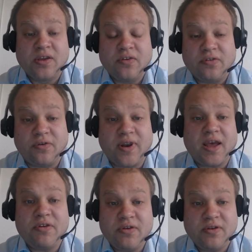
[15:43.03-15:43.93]
So
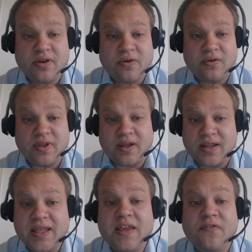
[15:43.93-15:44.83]
now you know that
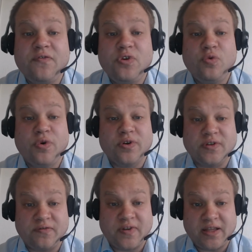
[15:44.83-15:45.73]
if you were
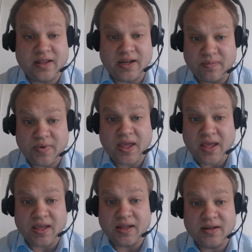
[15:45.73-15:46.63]
to feel any
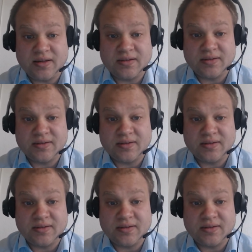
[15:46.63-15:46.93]
pain,